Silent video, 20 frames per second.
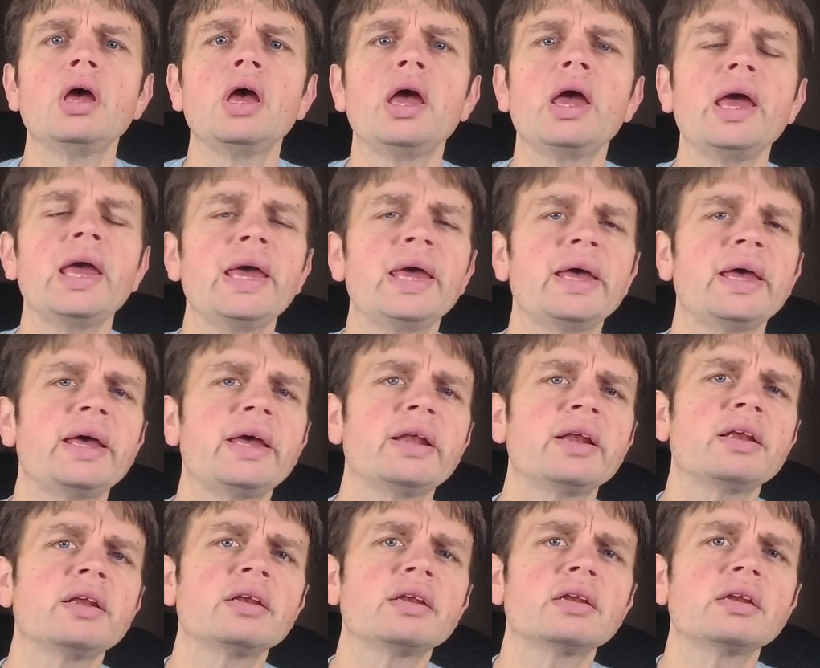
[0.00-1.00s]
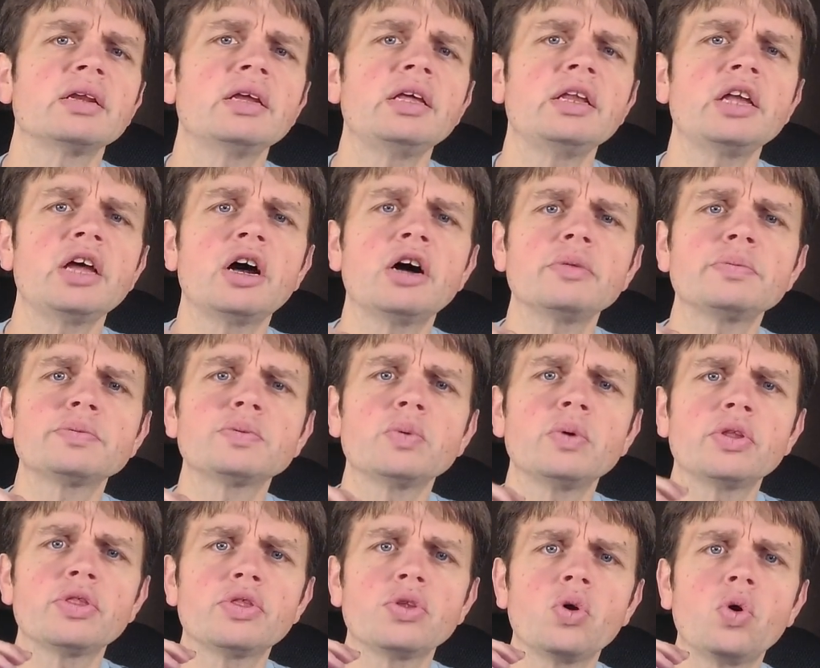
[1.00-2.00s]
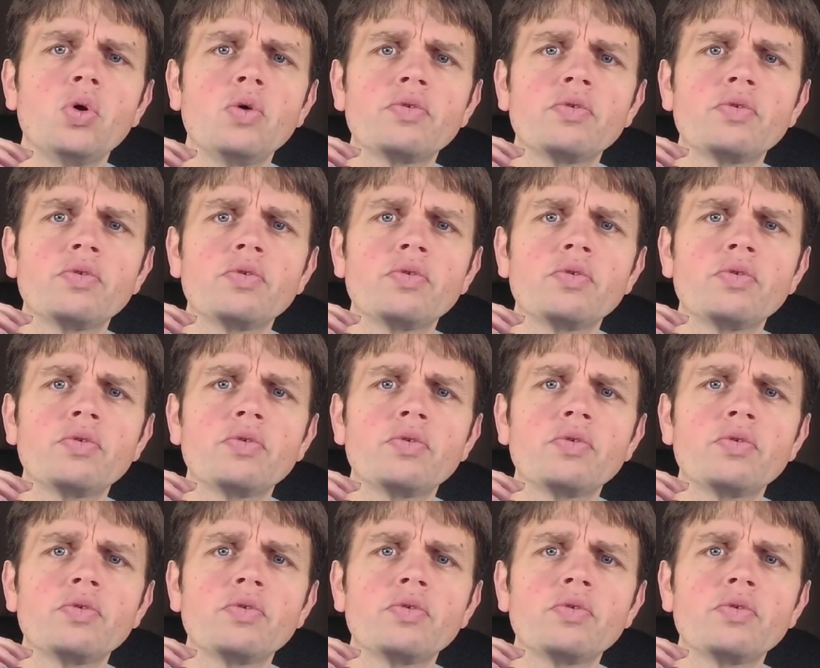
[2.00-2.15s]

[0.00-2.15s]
And it helps with the